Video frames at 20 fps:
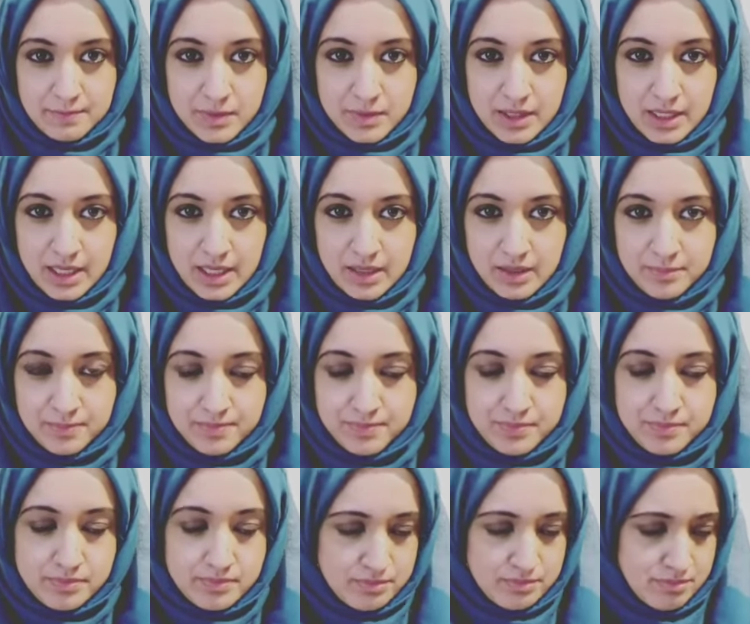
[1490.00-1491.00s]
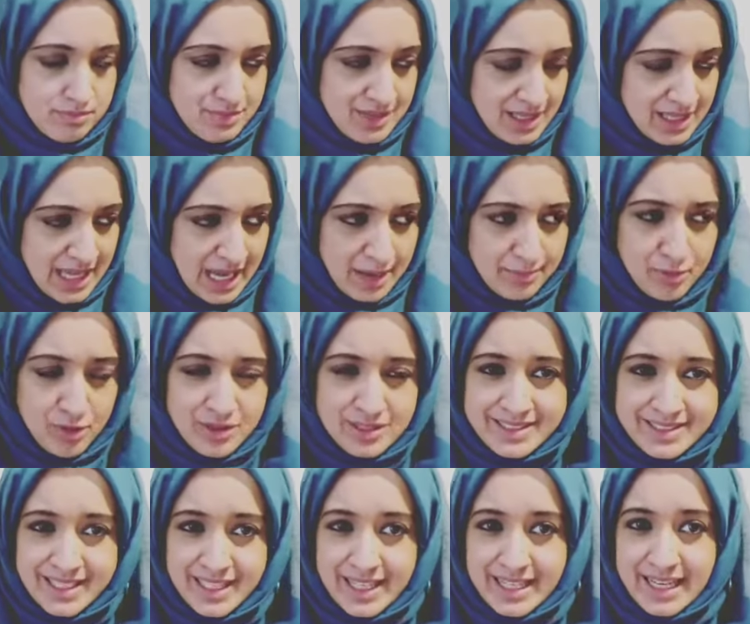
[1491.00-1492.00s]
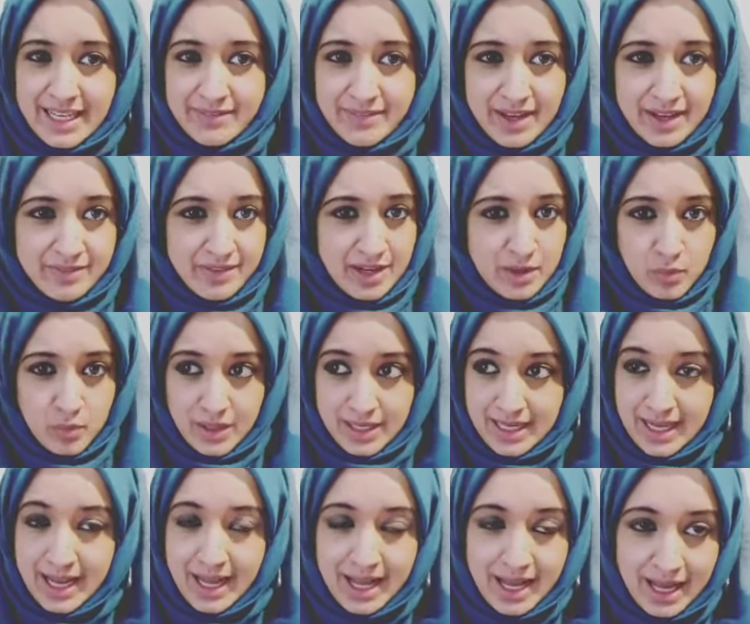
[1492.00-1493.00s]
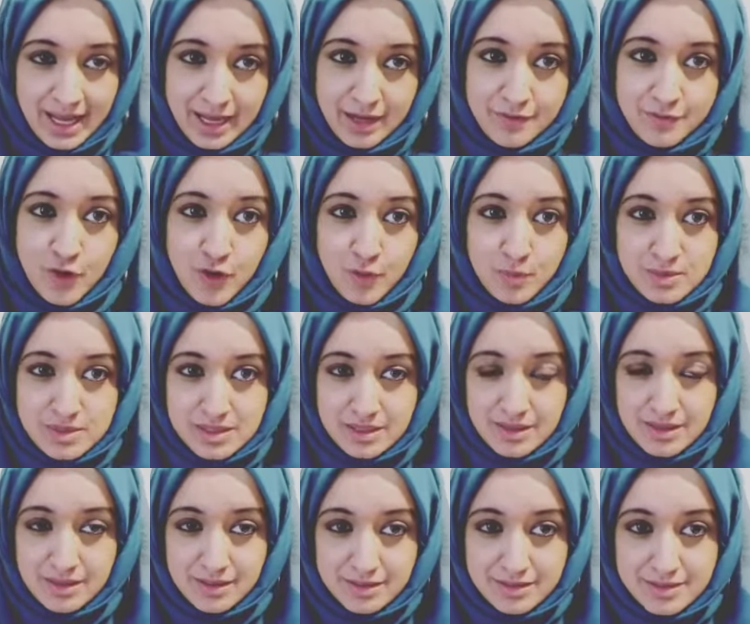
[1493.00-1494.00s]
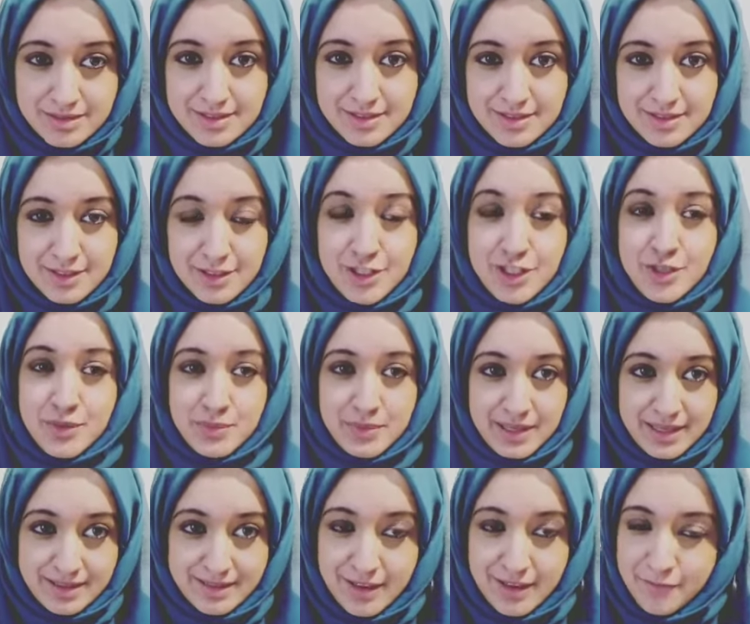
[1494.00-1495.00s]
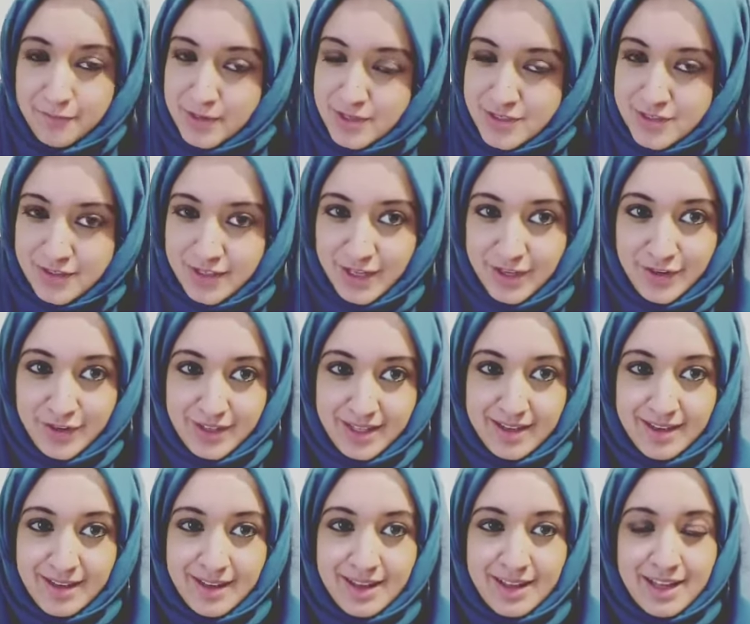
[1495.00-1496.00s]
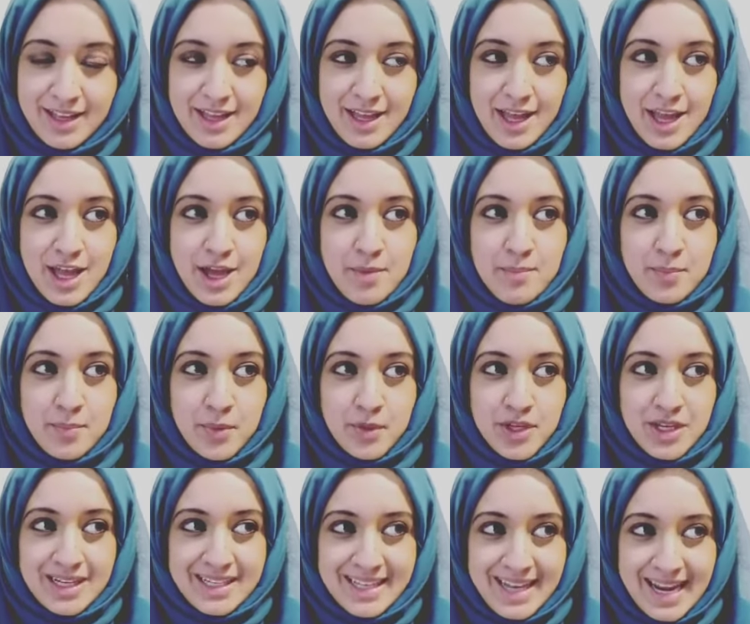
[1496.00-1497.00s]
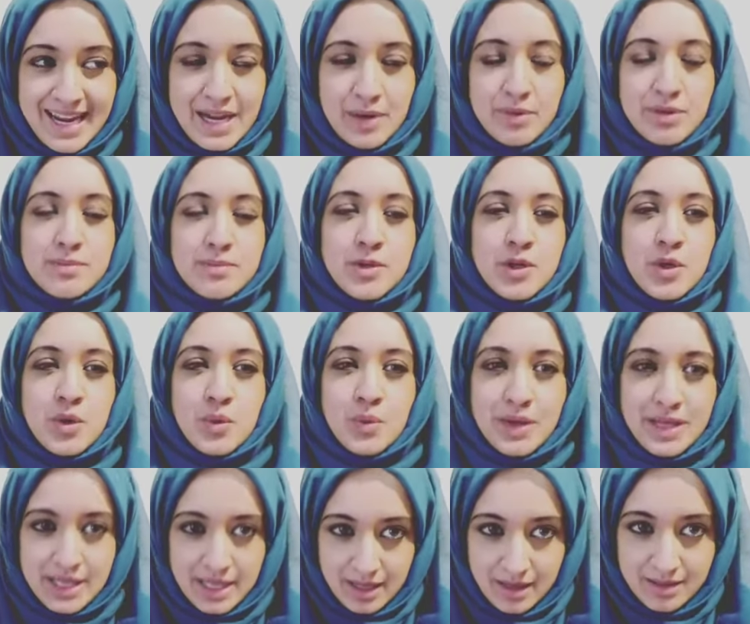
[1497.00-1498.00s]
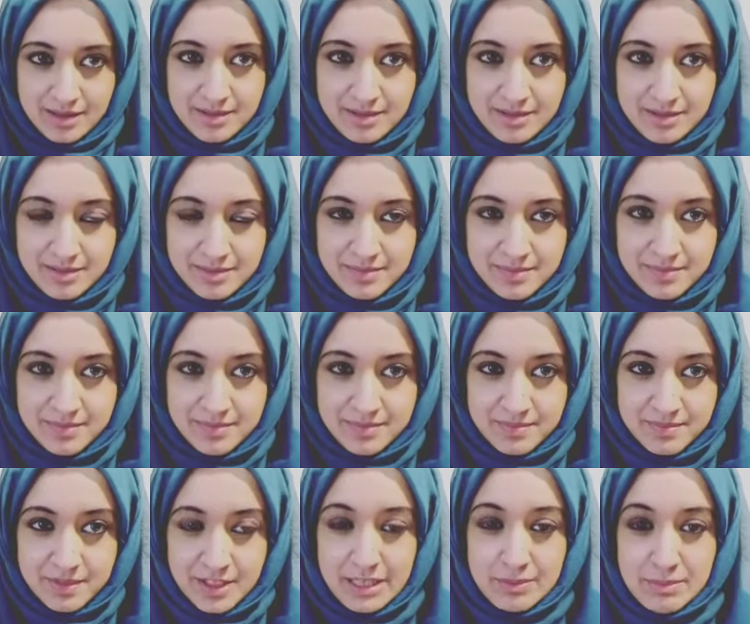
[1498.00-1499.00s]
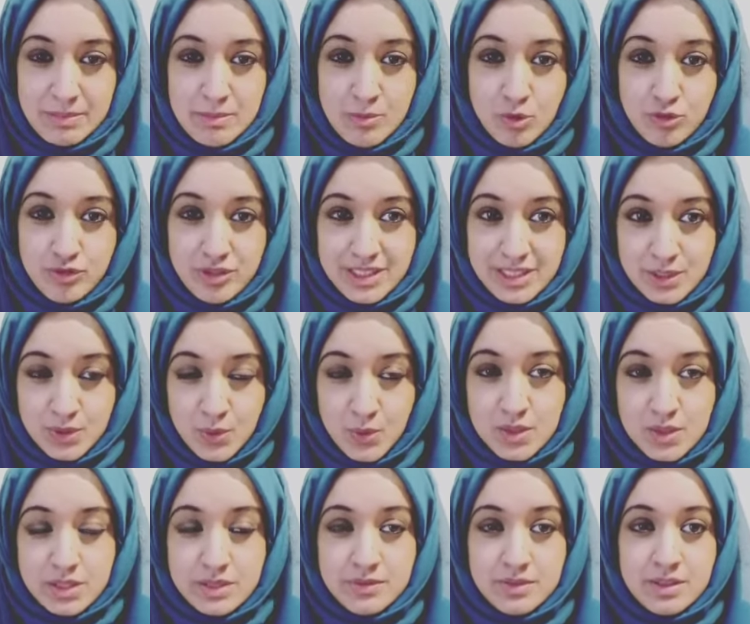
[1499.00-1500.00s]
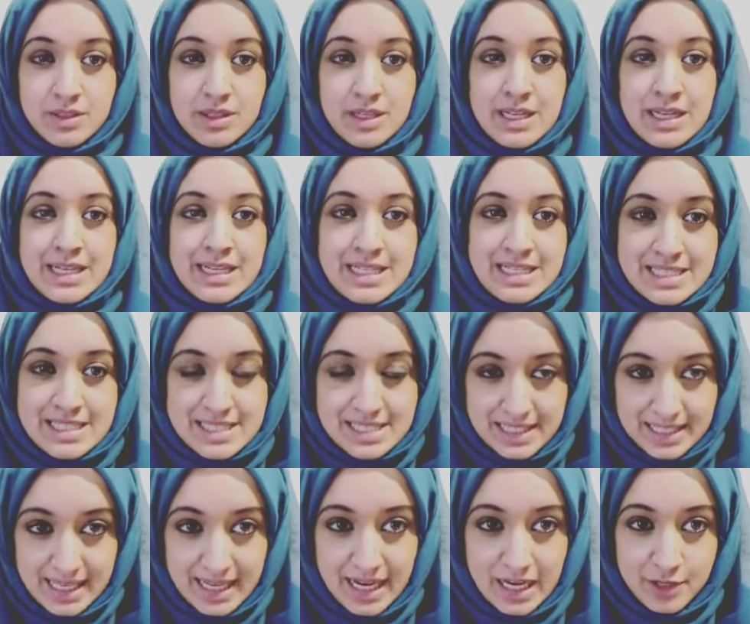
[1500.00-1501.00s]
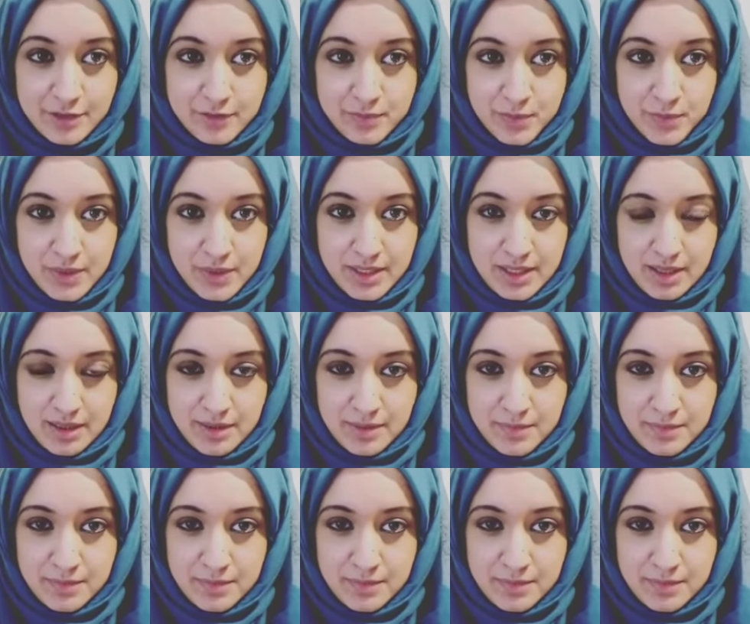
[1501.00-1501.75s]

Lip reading: Okay? Yeah, I'm not saying never ever will have obstacles. You will, I mentioned that earlier, but you'll get out of them quicker. You'll be more resourceful to get out of them quicker.